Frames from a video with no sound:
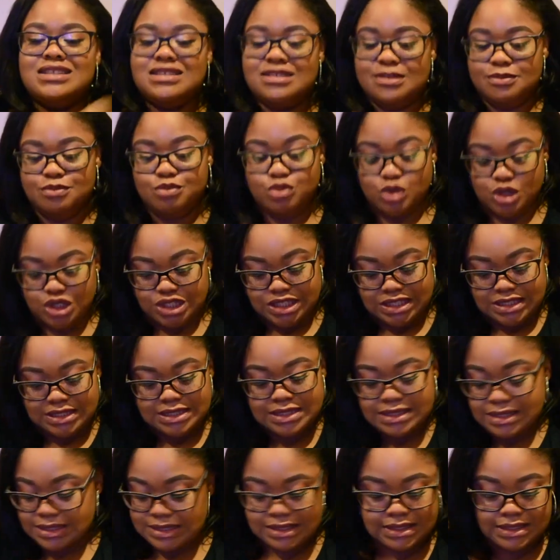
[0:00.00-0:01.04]
zip, which is
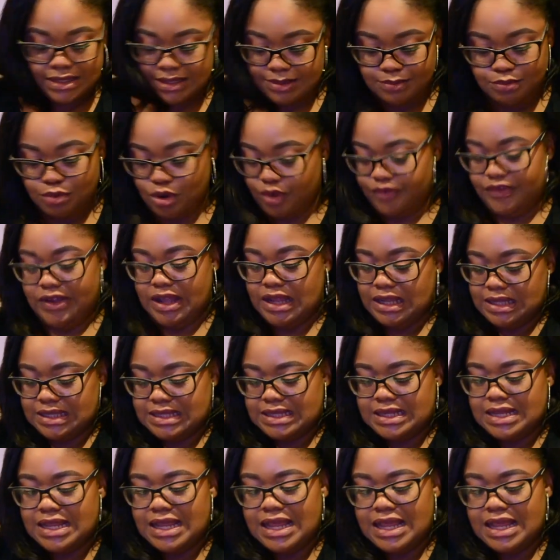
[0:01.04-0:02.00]
perfect.